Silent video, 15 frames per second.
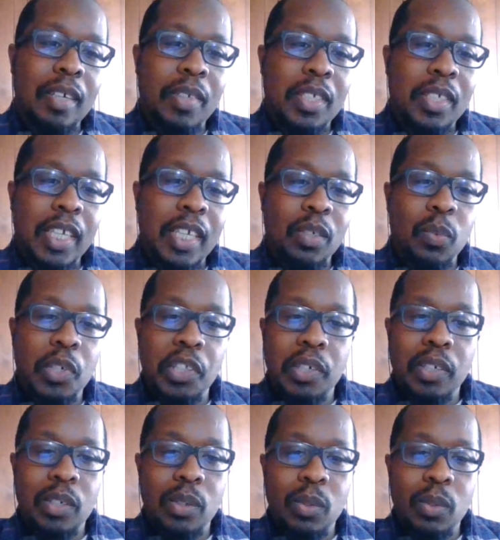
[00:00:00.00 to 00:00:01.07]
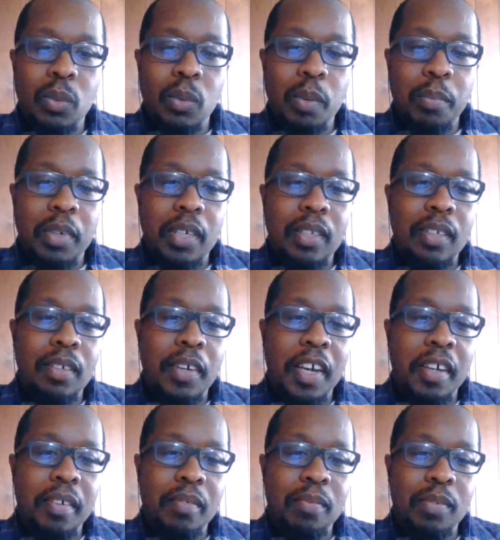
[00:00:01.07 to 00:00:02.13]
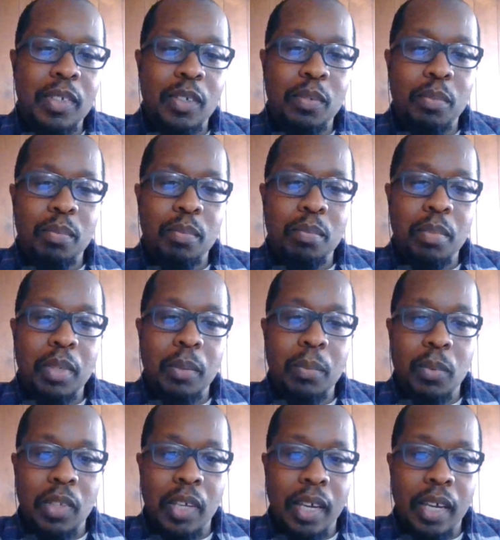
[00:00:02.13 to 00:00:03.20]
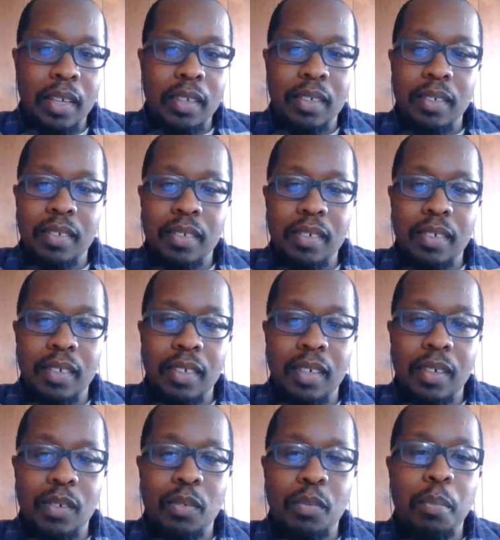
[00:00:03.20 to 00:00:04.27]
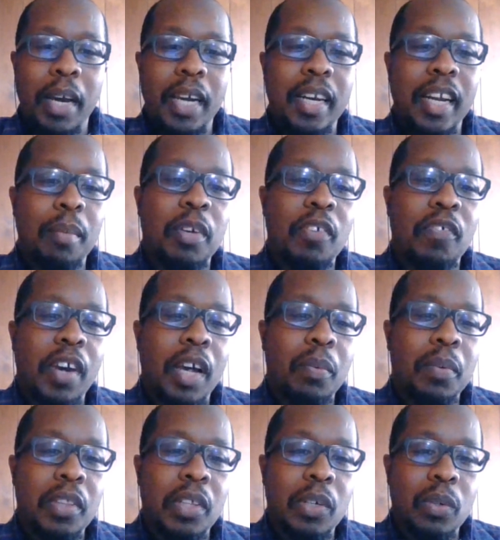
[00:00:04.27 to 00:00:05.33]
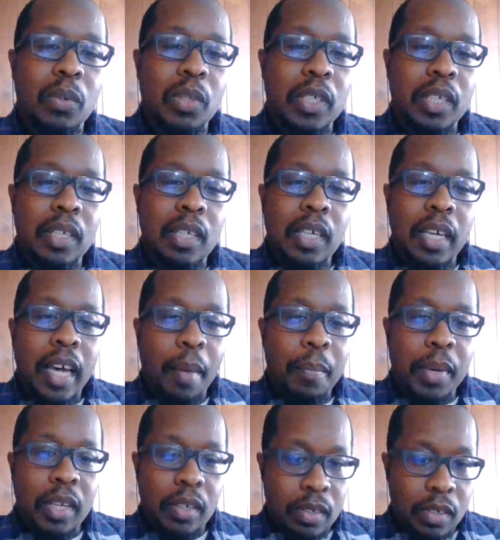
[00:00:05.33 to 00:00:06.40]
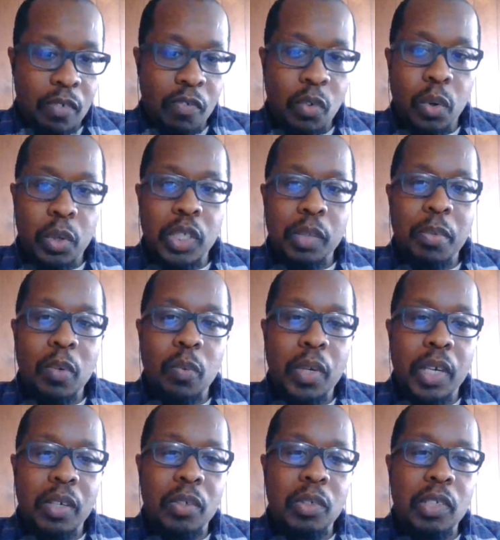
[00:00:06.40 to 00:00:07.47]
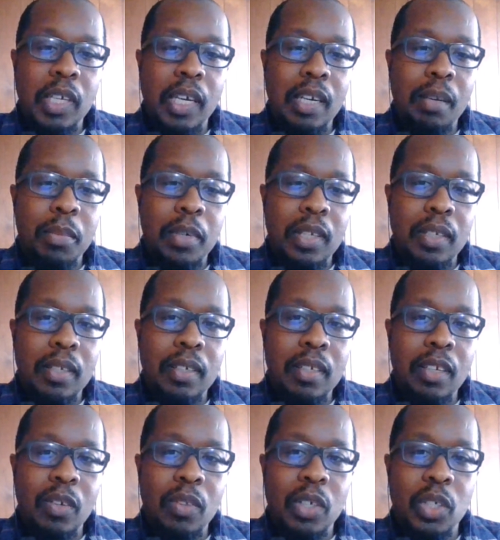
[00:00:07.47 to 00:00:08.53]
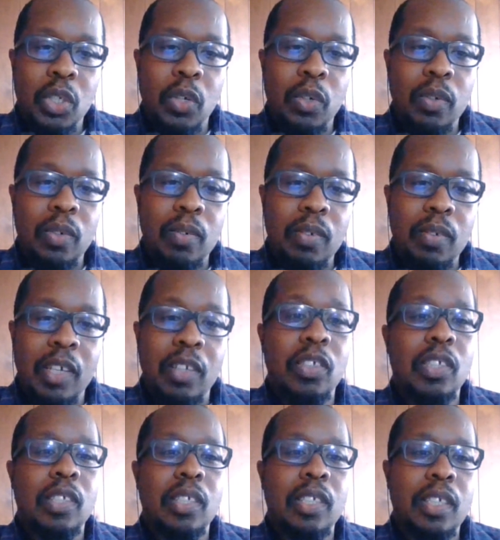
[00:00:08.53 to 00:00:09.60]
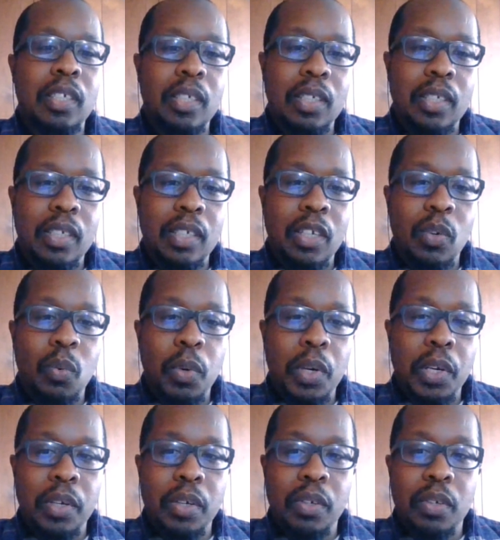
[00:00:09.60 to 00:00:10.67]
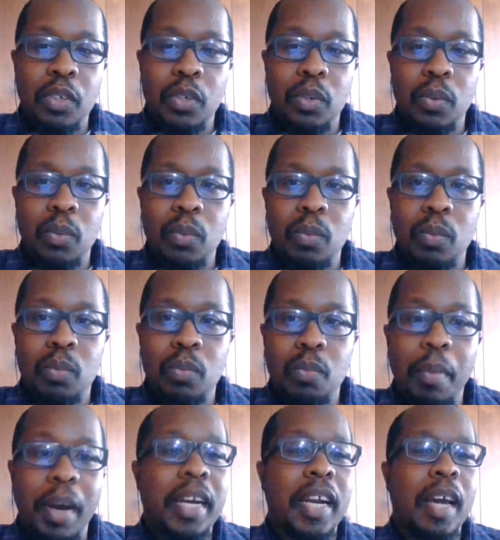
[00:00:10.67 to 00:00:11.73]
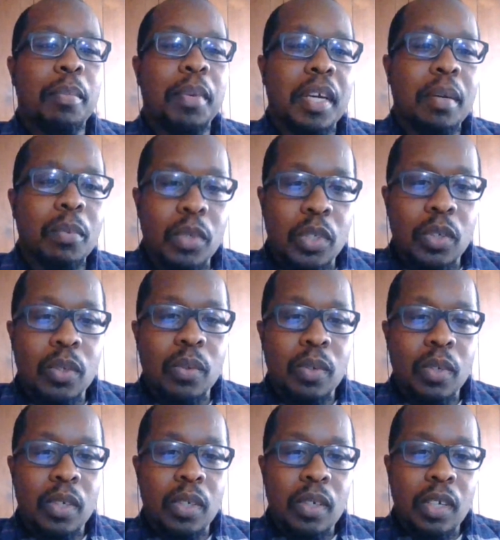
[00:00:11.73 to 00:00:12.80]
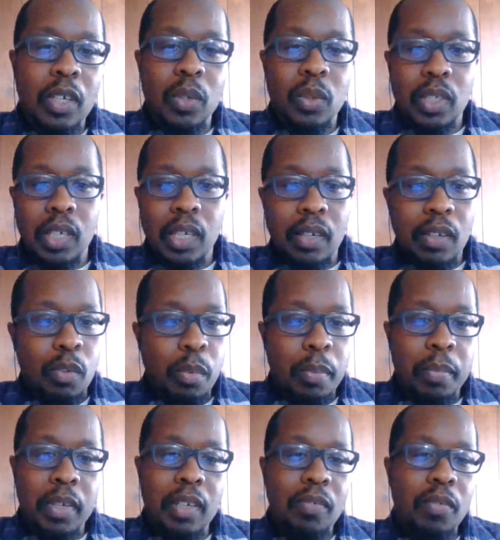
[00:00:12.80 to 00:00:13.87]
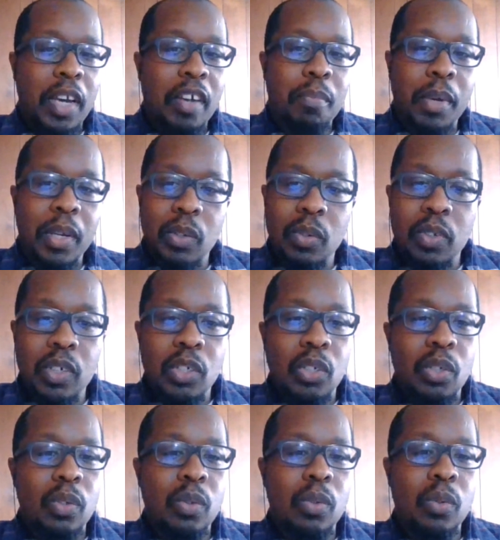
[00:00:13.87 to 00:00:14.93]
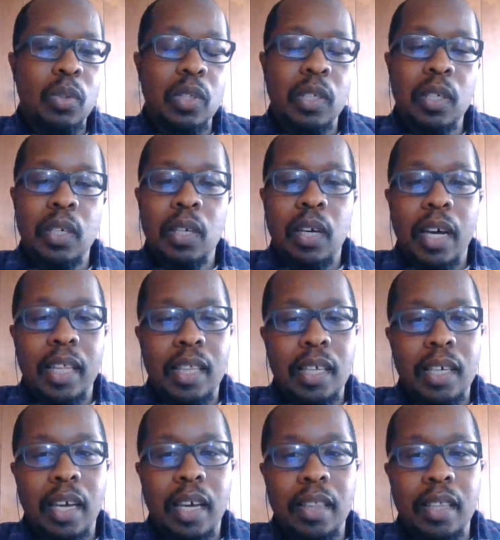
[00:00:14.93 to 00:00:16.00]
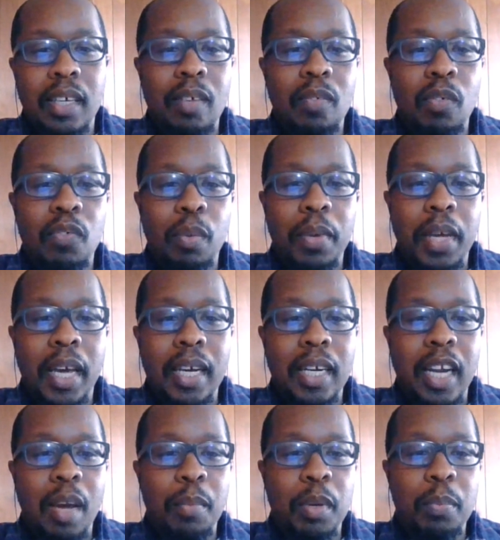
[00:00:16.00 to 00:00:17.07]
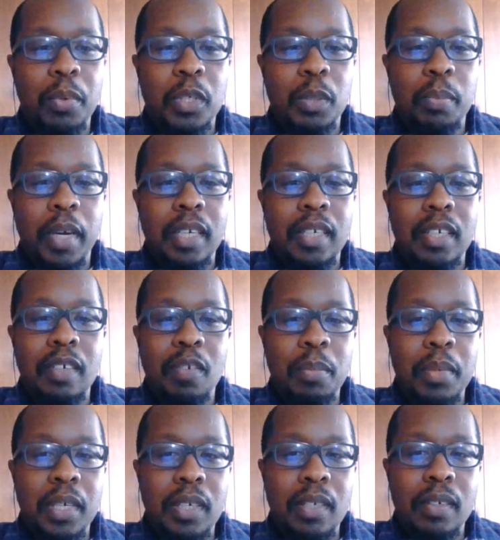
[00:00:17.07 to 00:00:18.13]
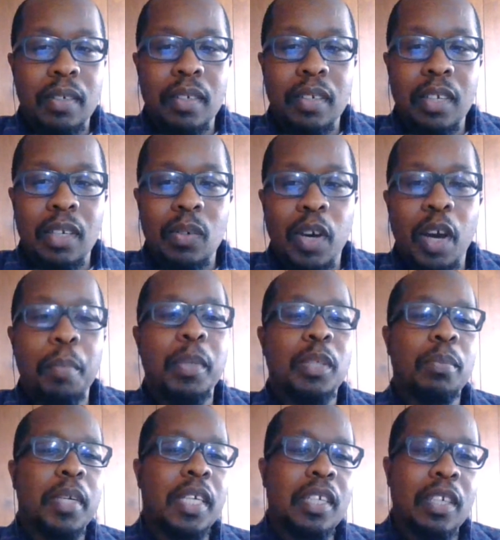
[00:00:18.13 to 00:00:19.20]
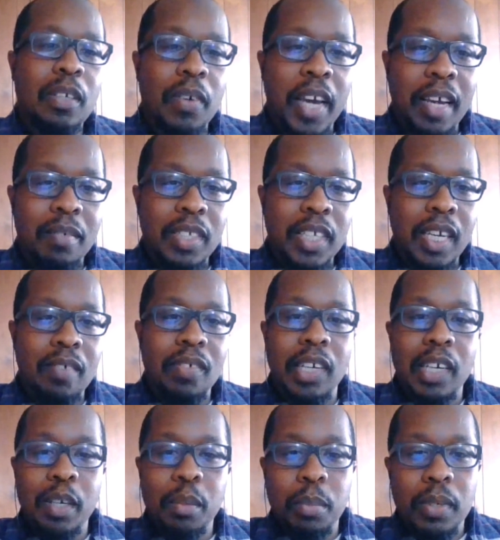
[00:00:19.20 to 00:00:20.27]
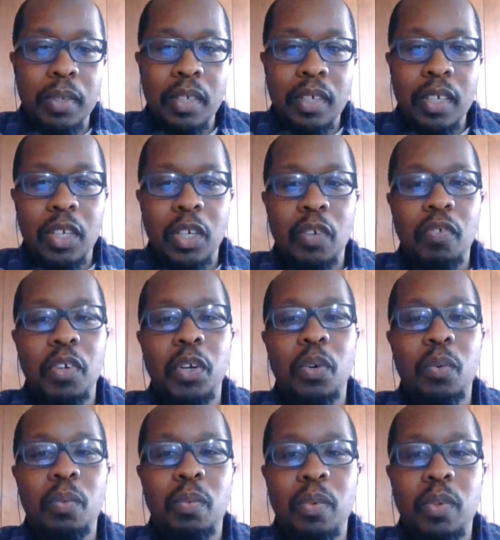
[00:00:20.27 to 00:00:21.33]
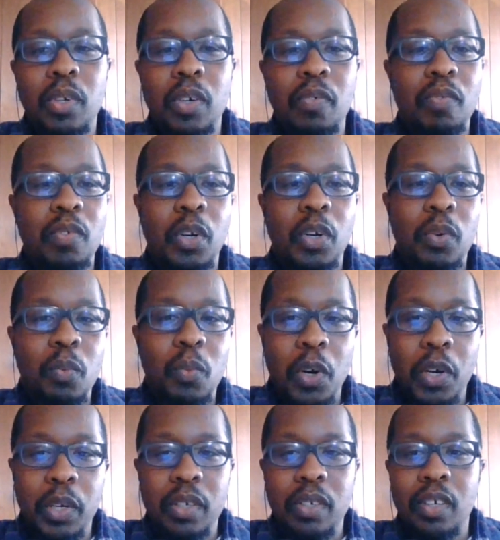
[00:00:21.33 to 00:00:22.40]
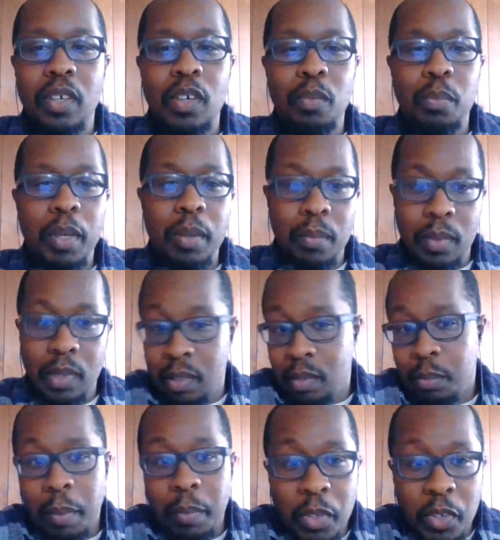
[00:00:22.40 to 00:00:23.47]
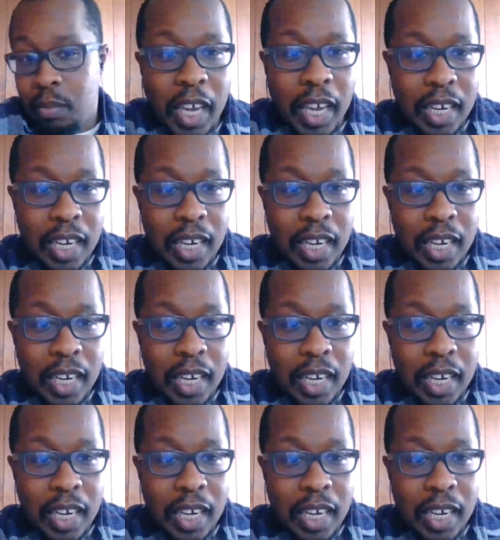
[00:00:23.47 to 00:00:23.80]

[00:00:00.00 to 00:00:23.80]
Even states where they do, I mean, you have, people that, might not be following those. And I mean, of course, I mean, we understand. I mean, there's certain instances, where you might not be able to, stay at home. I mean, if you have medical issues, I think even from an economic perspective, I mean, how much money do you have saved up? If you don't work, maybe you